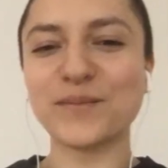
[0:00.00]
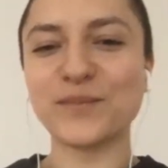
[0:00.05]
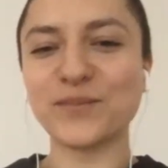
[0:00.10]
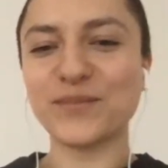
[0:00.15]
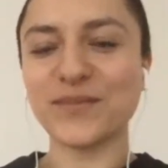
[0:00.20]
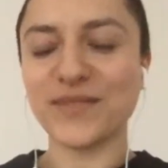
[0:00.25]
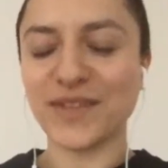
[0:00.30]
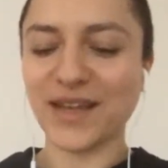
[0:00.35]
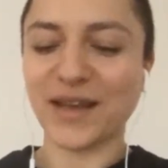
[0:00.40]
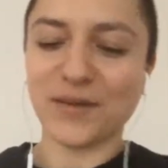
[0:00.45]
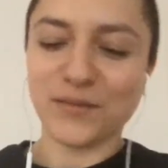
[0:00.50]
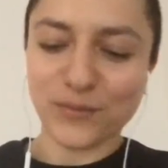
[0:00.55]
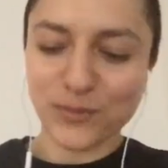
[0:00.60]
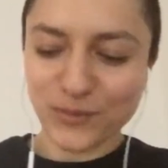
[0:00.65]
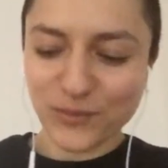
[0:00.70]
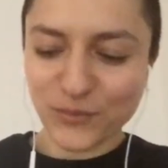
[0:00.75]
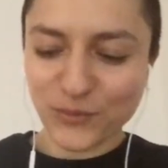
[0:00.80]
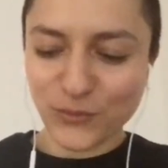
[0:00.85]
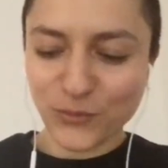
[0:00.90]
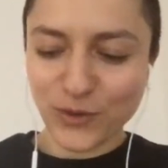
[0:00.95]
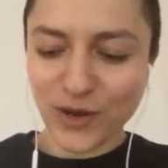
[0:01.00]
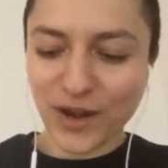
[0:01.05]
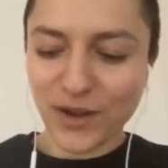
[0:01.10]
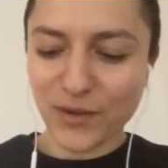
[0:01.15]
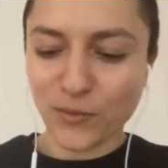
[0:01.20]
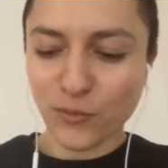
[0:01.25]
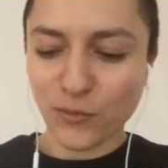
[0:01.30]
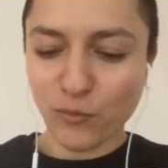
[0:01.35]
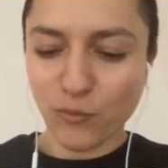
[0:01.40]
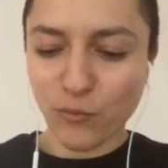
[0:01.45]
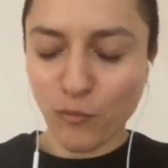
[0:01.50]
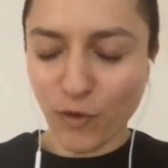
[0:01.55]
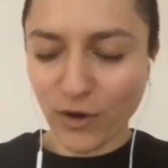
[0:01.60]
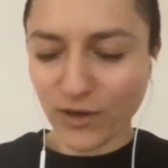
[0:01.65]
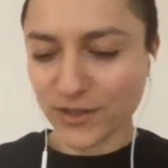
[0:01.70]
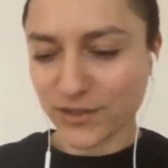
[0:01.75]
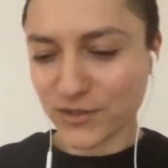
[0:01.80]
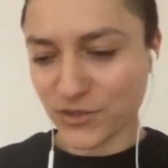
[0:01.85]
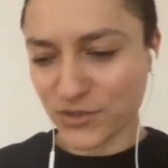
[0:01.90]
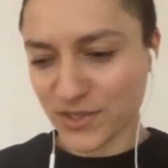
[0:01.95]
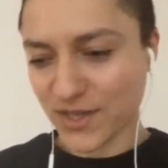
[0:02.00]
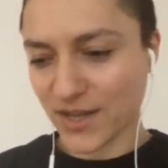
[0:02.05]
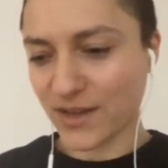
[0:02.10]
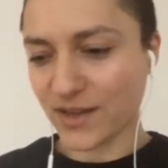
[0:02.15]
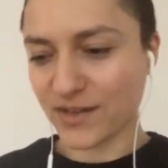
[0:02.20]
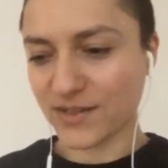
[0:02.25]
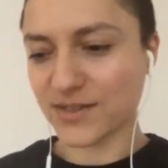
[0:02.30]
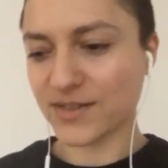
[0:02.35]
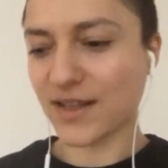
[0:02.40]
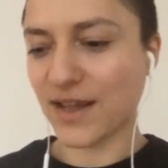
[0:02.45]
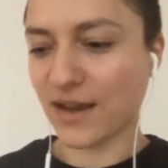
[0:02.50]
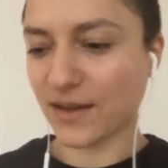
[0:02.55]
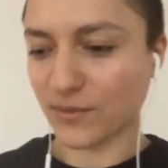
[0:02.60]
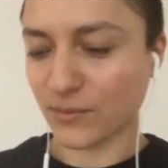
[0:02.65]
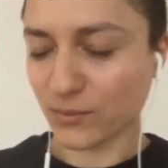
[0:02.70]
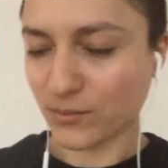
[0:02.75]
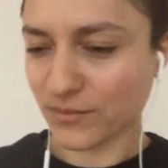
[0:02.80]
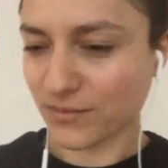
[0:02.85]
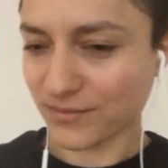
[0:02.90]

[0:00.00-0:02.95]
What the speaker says: yeah, what I wanted to say is that